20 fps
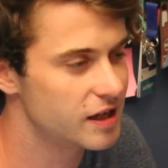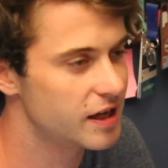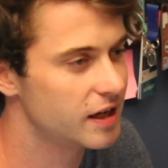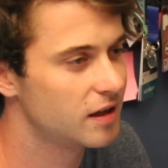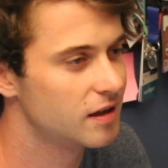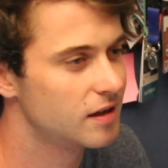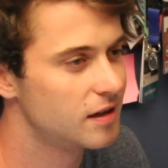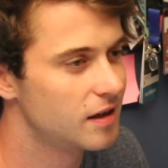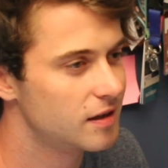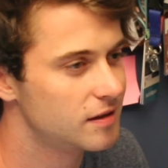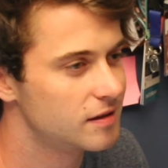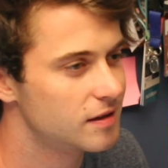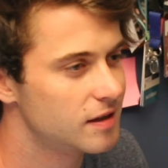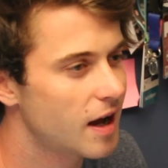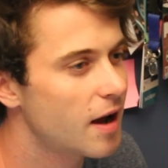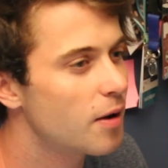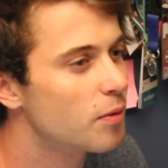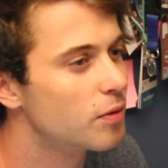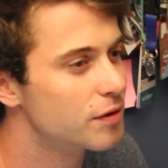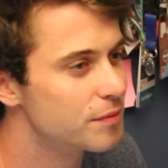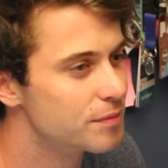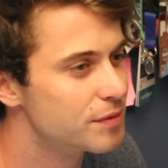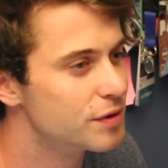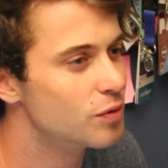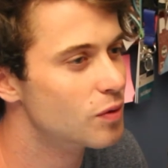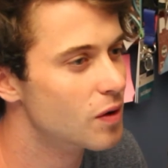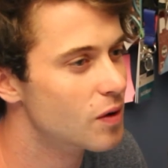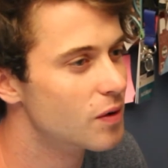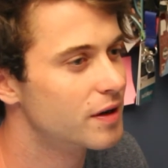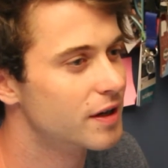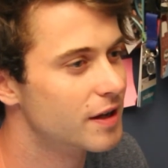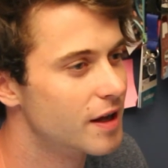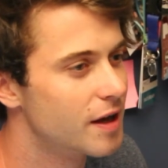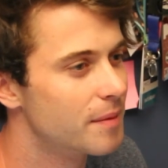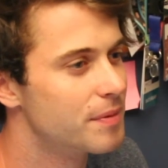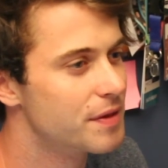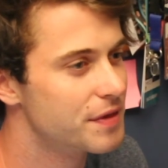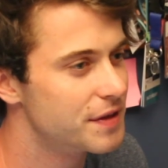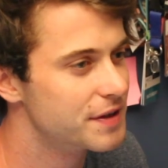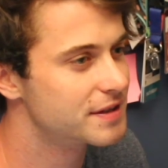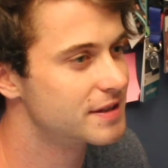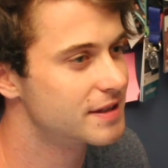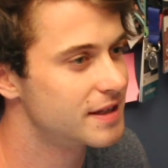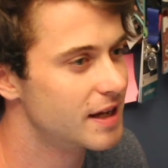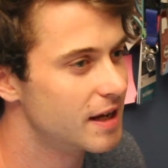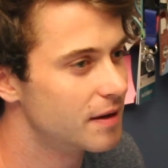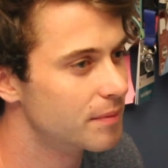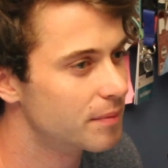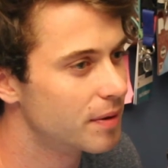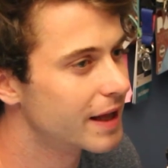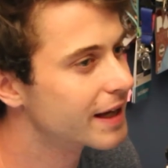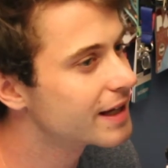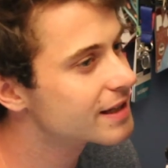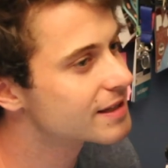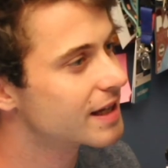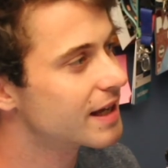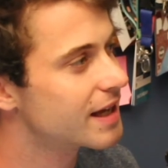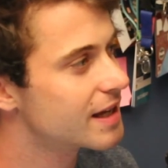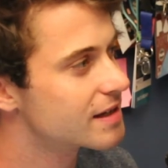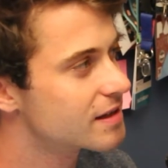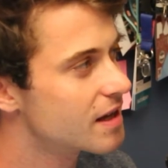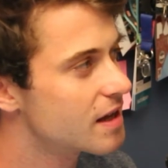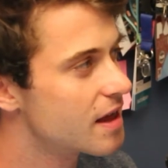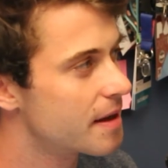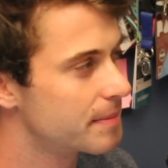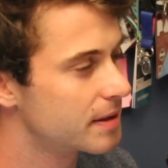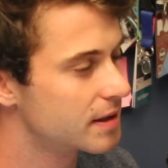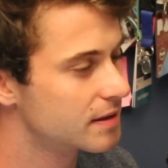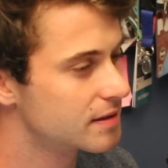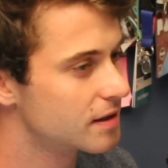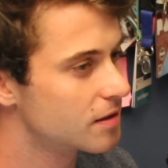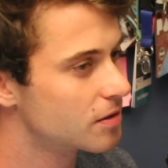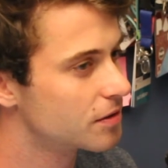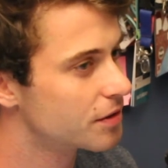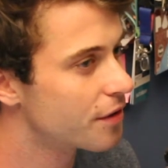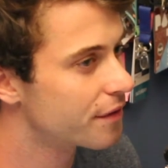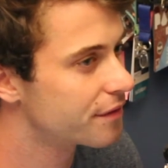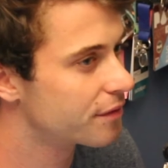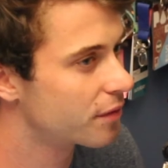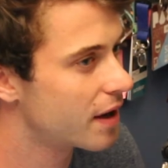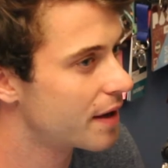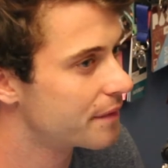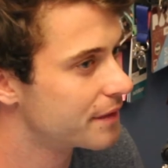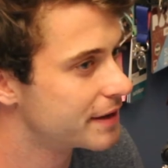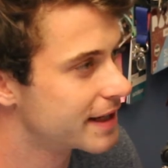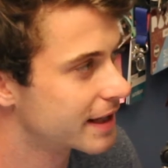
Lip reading: like, I don't want to be woken up at this state? But I guess they can't say that because they don't know if they'll have the